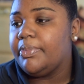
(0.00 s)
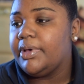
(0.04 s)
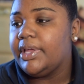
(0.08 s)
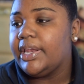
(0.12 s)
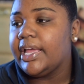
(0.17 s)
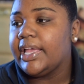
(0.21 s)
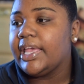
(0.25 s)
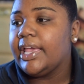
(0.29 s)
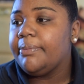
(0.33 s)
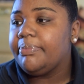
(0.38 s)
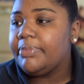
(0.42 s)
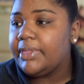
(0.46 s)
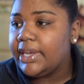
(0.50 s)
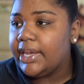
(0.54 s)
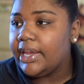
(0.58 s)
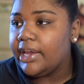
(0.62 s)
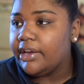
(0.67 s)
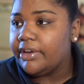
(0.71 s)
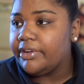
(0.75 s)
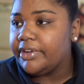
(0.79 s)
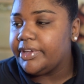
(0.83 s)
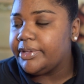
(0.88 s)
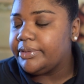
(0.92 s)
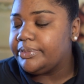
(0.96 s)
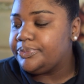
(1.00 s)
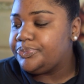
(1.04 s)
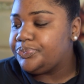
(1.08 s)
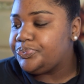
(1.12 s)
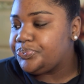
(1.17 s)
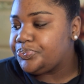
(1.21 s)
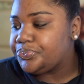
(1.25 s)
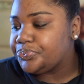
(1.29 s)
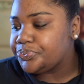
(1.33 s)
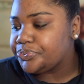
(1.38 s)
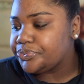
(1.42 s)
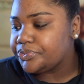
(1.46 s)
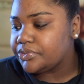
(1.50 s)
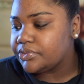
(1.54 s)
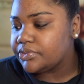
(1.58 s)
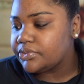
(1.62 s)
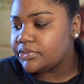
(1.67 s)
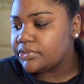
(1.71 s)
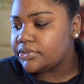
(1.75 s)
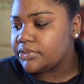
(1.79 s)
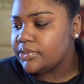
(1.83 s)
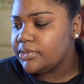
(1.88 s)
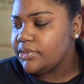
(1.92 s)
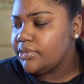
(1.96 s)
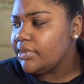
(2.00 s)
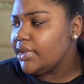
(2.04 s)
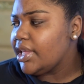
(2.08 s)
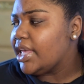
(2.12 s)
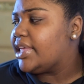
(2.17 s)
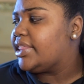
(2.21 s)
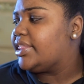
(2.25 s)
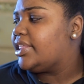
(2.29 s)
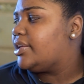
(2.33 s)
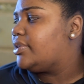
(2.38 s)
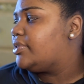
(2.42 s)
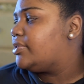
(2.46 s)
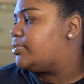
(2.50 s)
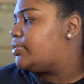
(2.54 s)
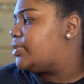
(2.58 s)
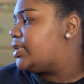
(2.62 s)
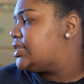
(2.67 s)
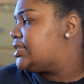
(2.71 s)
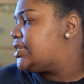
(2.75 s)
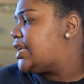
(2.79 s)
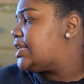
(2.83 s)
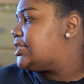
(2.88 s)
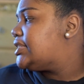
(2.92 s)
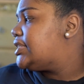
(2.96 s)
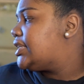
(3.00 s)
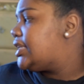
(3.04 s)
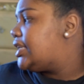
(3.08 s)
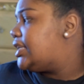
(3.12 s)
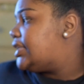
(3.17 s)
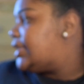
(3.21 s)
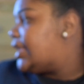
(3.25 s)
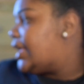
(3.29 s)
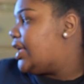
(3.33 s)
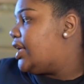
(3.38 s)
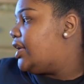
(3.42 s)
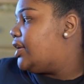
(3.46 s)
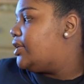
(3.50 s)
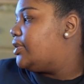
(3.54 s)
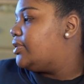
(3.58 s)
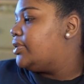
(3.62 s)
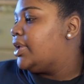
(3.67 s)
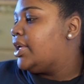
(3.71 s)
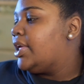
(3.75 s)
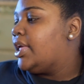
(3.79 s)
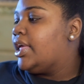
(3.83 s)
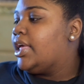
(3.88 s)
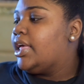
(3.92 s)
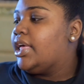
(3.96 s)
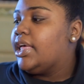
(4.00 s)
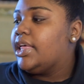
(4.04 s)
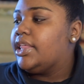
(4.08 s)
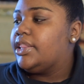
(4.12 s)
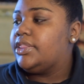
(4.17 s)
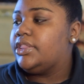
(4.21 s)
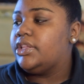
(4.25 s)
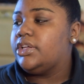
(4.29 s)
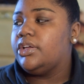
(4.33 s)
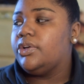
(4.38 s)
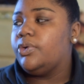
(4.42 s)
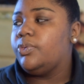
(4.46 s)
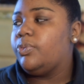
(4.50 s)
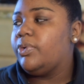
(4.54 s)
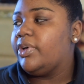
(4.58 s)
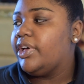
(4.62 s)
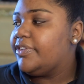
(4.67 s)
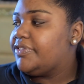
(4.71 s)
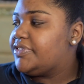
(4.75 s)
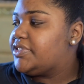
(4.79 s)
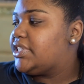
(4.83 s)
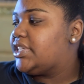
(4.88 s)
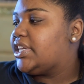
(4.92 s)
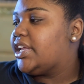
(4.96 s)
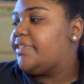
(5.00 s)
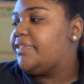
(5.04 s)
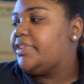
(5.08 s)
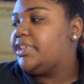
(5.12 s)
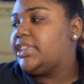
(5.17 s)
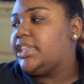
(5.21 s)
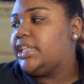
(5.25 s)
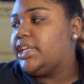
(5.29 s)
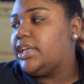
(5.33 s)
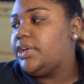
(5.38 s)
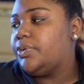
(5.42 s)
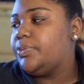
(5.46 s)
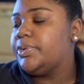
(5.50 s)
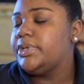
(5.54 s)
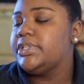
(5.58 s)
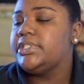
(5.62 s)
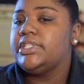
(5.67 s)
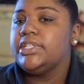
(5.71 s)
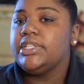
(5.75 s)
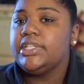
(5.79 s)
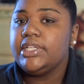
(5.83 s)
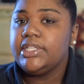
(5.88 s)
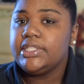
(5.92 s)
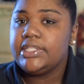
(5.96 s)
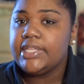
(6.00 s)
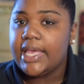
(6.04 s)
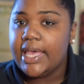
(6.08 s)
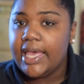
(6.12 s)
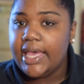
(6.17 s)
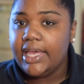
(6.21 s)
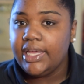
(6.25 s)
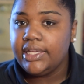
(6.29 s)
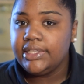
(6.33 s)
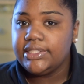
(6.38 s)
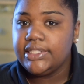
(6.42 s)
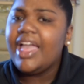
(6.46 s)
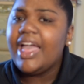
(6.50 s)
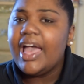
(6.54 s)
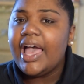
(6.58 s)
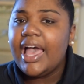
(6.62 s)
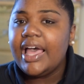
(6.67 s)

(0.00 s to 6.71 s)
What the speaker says: But I kept that hair in, and then once I took it down, the wefts and everything were still intact.